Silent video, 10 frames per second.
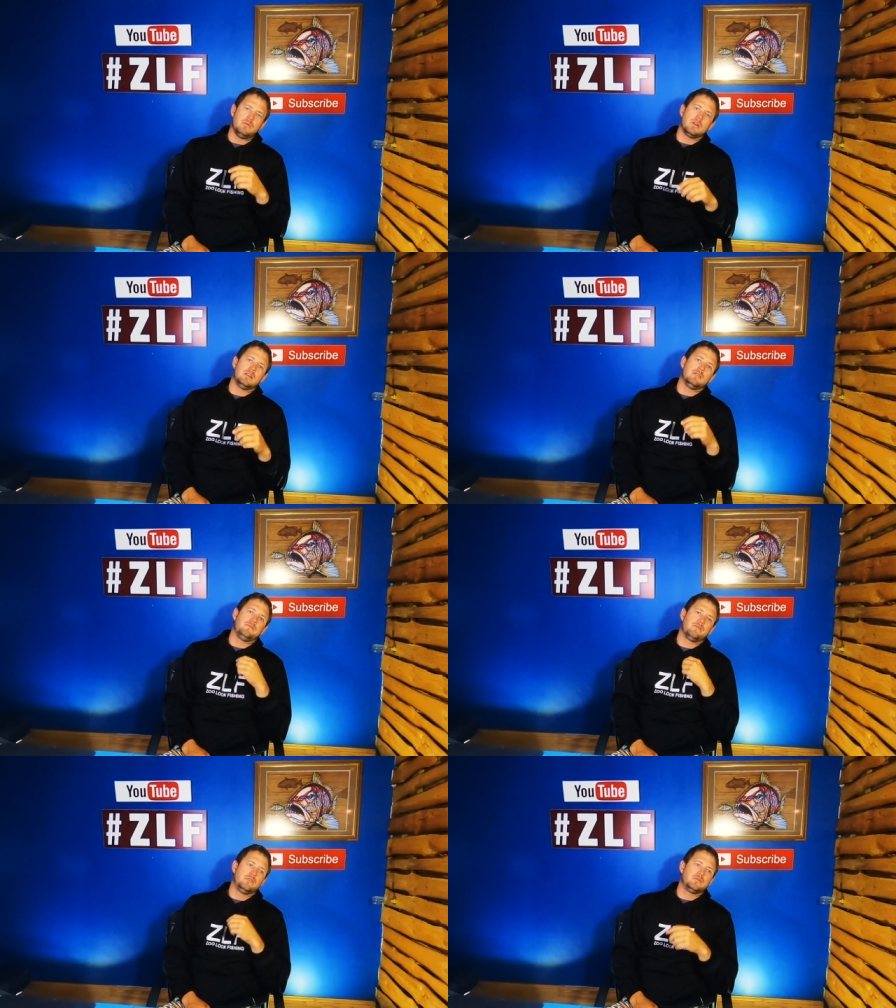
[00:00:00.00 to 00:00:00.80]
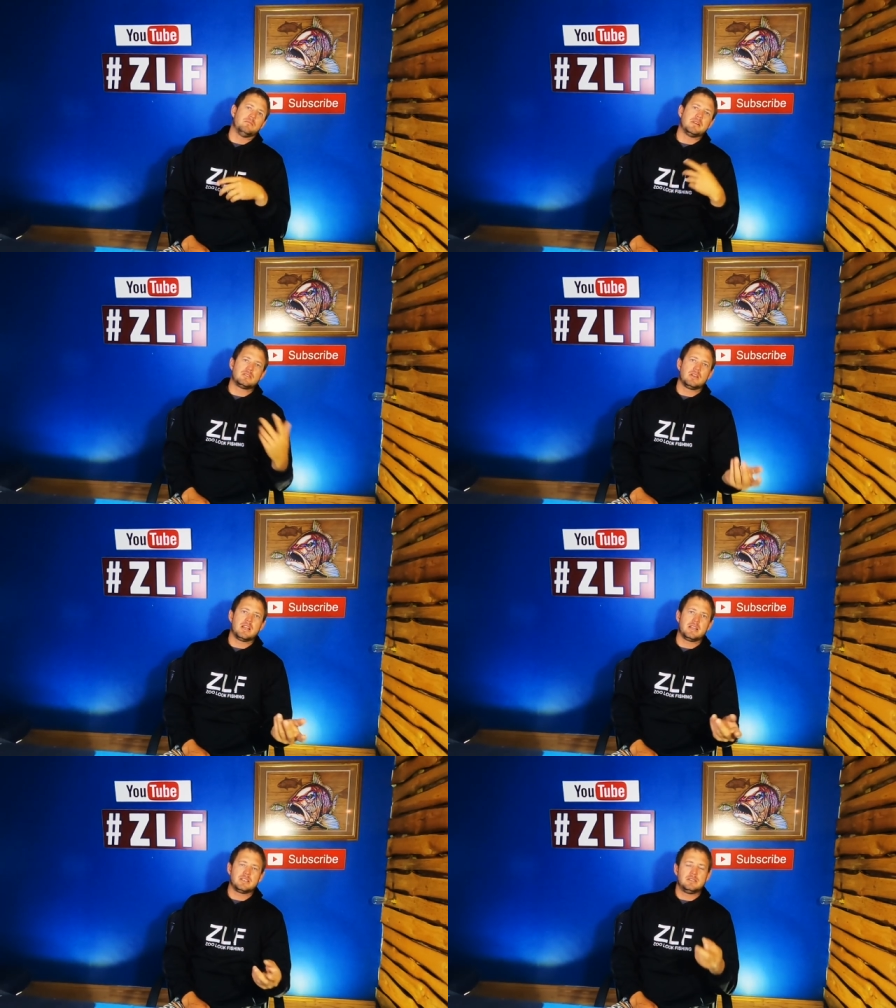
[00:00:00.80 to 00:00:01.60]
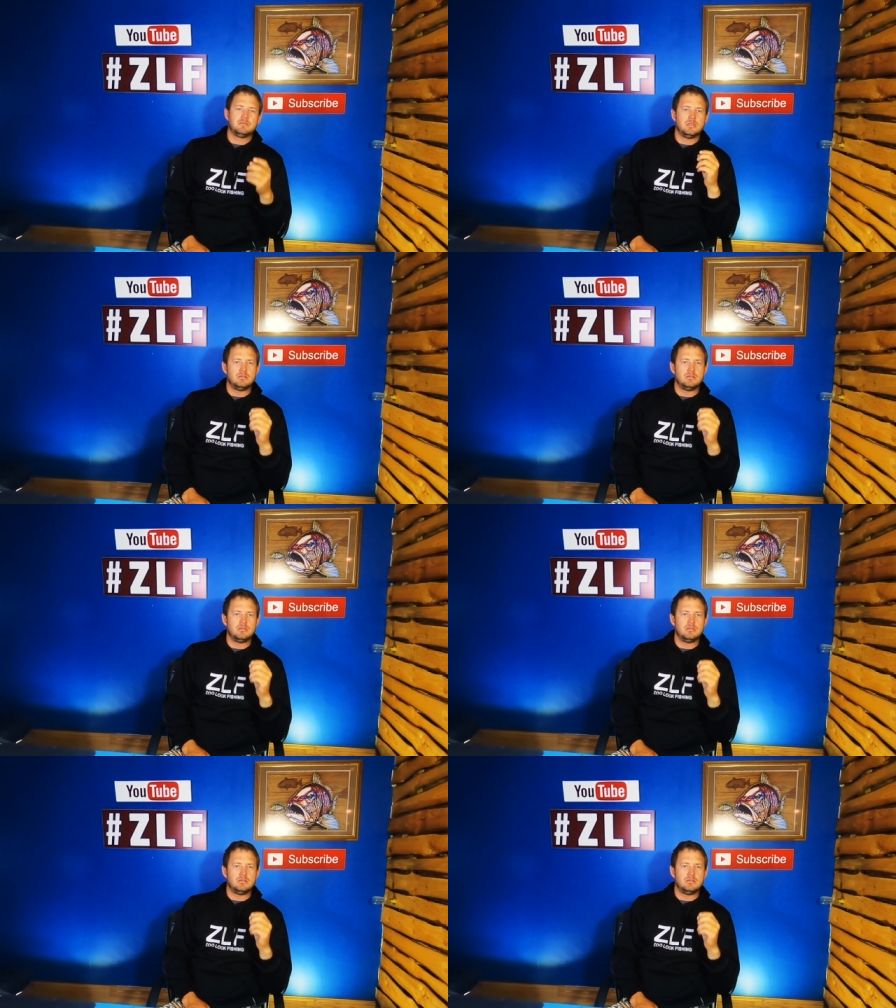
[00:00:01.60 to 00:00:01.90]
you want to fish for mussel crackers in,